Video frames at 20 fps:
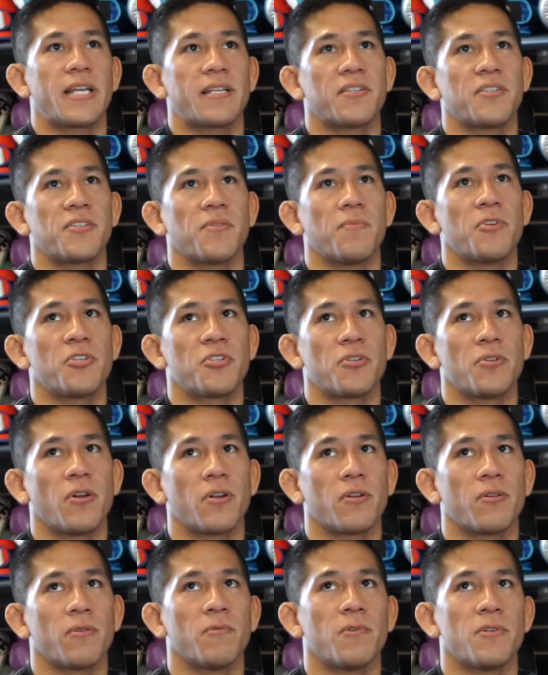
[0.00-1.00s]
Texas Submission
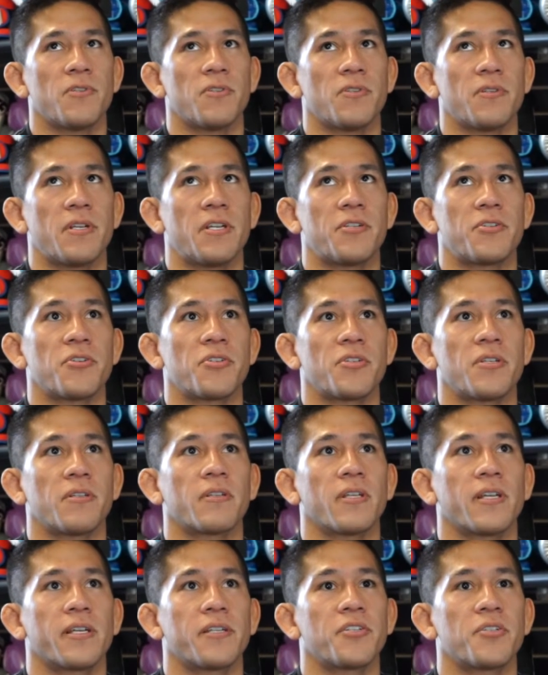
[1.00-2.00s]
Hunter was an interesting
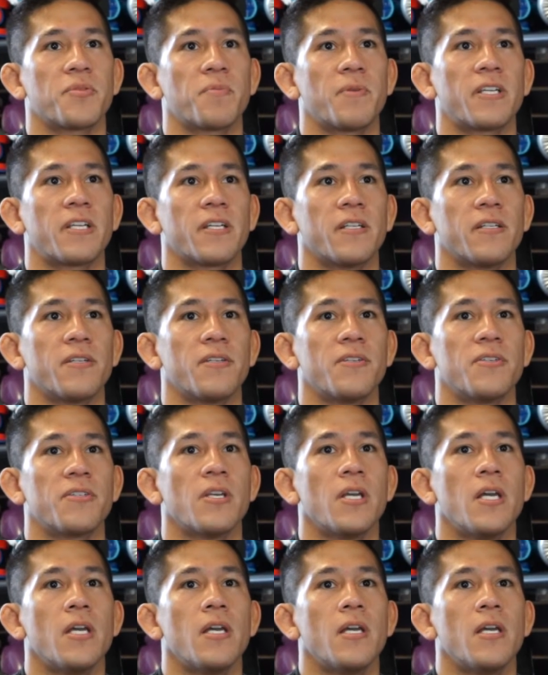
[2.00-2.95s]
thing just because